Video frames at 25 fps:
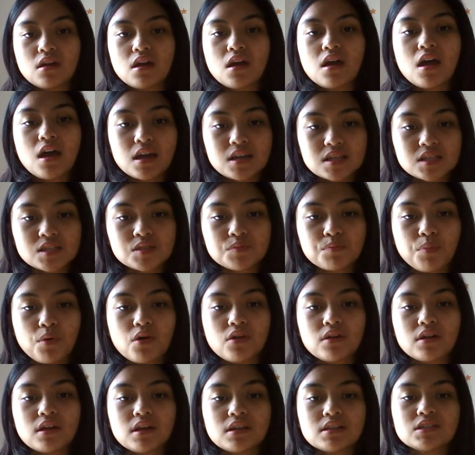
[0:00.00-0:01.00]

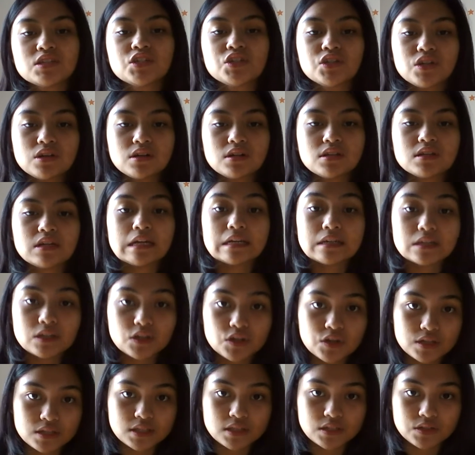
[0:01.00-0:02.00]
exponential
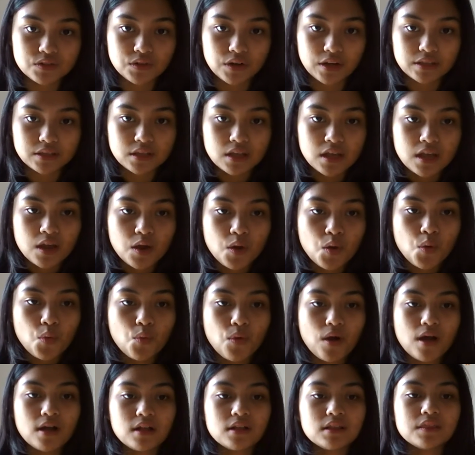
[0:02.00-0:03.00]
increasing rate.
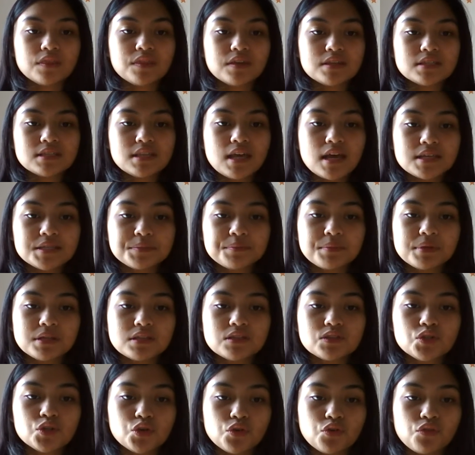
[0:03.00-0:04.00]
While this has been
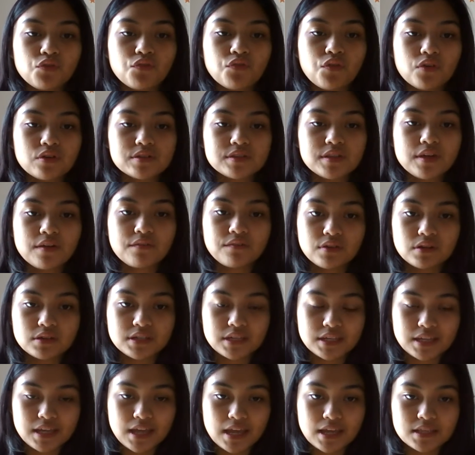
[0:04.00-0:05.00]
true for several
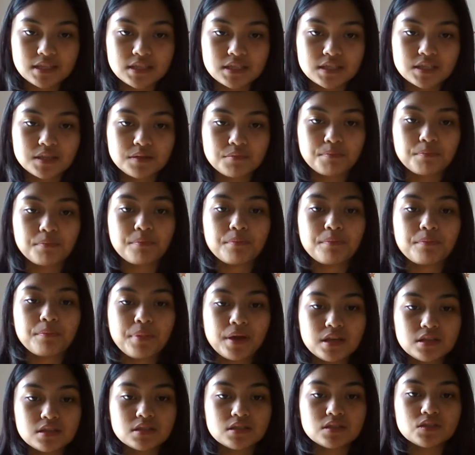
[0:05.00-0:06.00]
decades, the
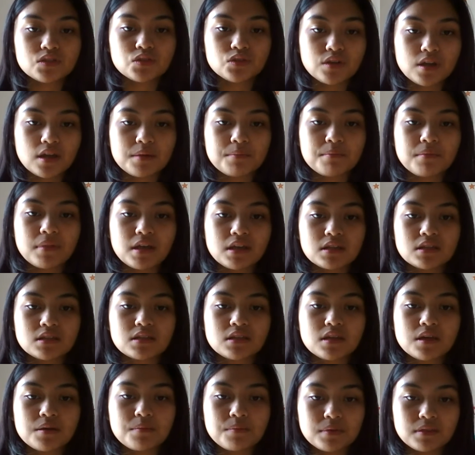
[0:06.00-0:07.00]
pace today makes
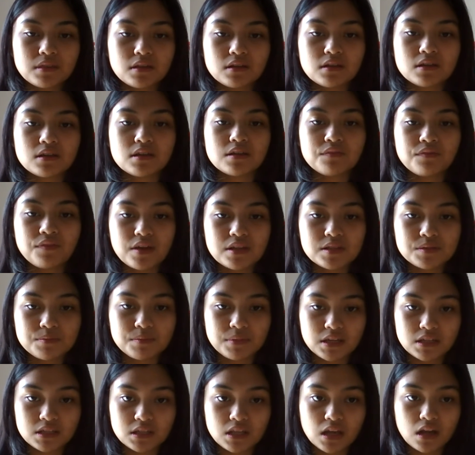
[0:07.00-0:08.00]
capital
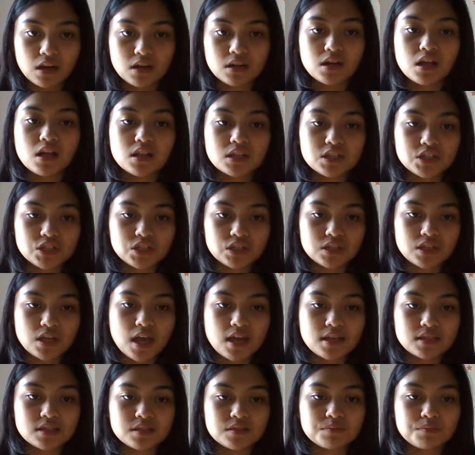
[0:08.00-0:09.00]
investment in technology
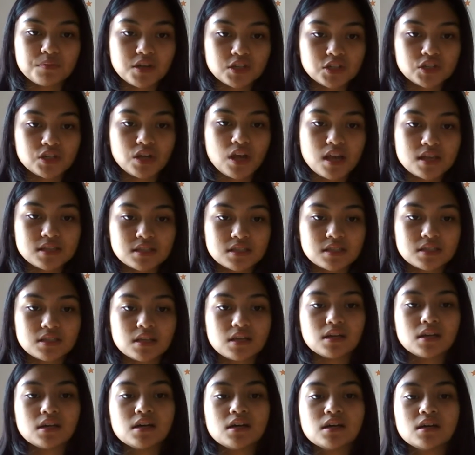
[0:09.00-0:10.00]
as much as
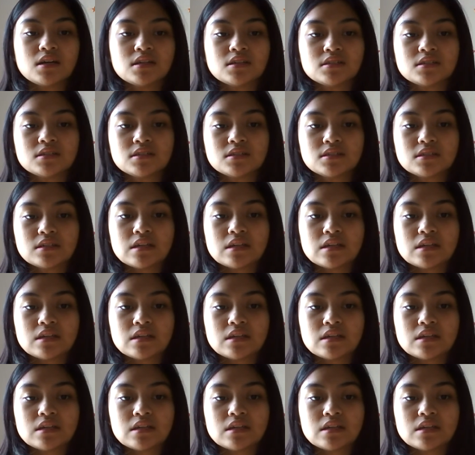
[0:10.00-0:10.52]
an